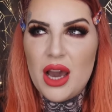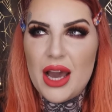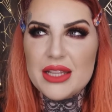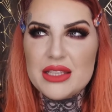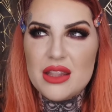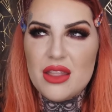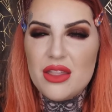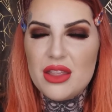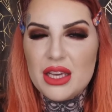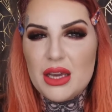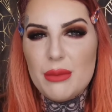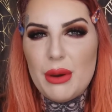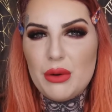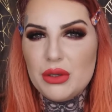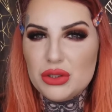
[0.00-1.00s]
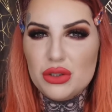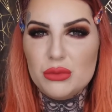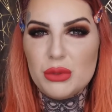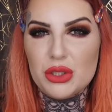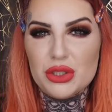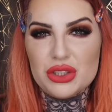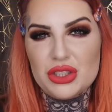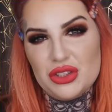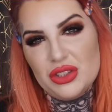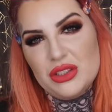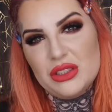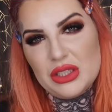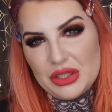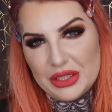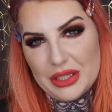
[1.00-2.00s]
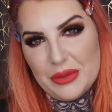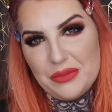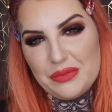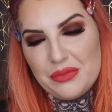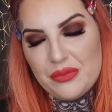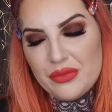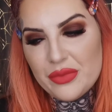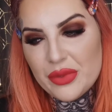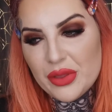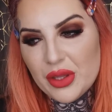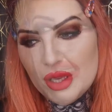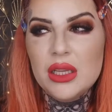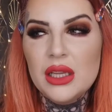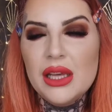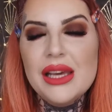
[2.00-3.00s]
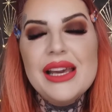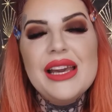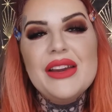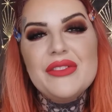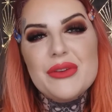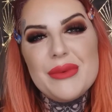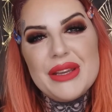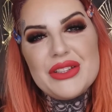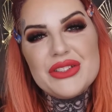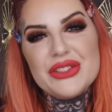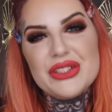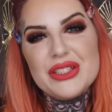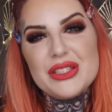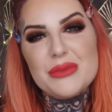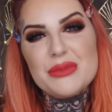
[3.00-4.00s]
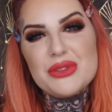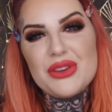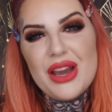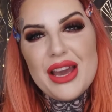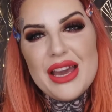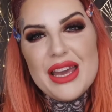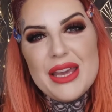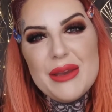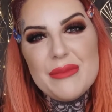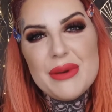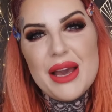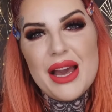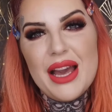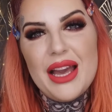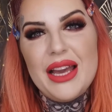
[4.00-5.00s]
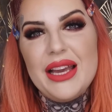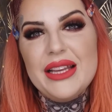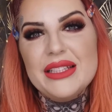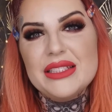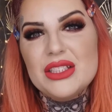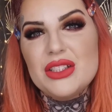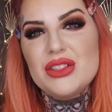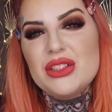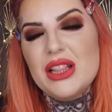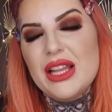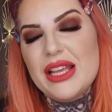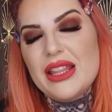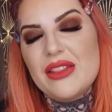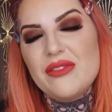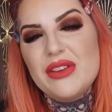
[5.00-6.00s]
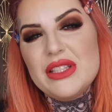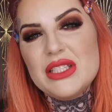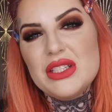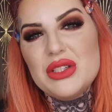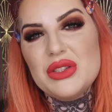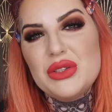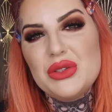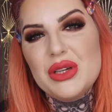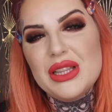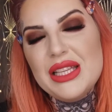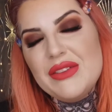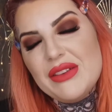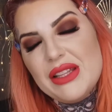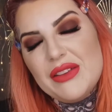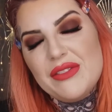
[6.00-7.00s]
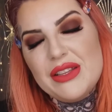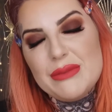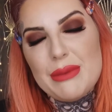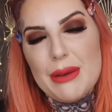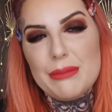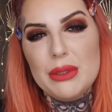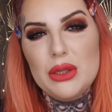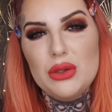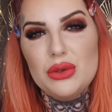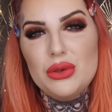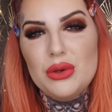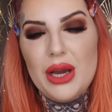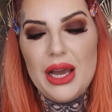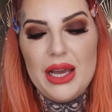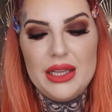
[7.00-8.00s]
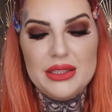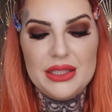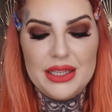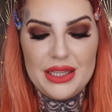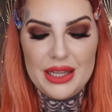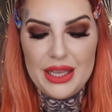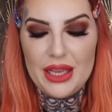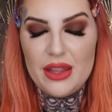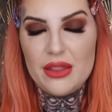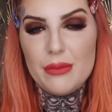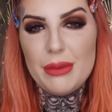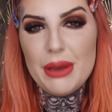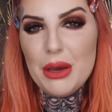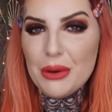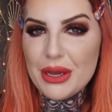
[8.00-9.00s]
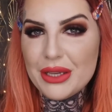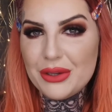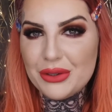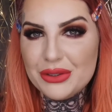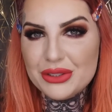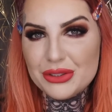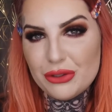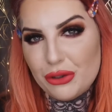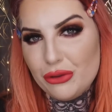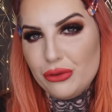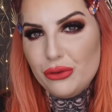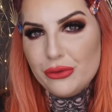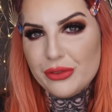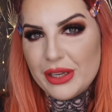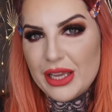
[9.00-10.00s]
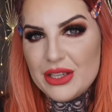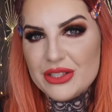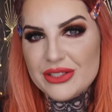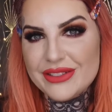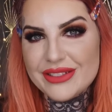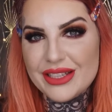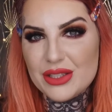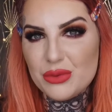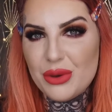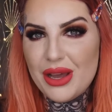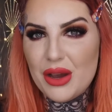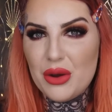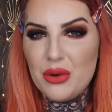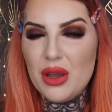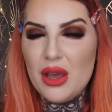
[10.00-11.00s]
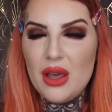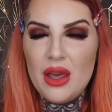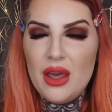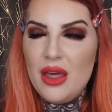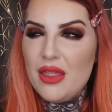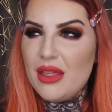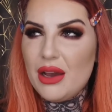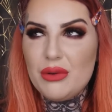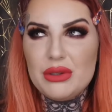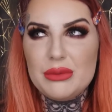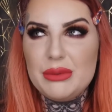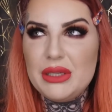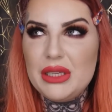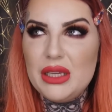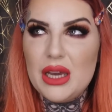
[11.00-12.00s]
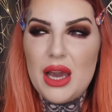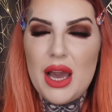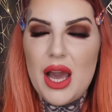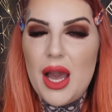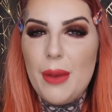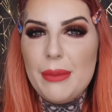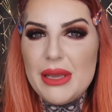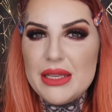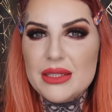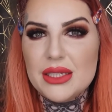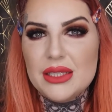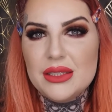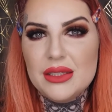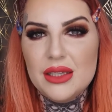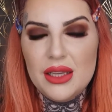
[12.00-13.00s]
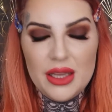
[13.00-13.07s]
I didn't think about it too much, I just done it. If you make sure you subscribe and like the video, leave any feedback below and click the bell icon to turn on notifications as well, that would be amazing.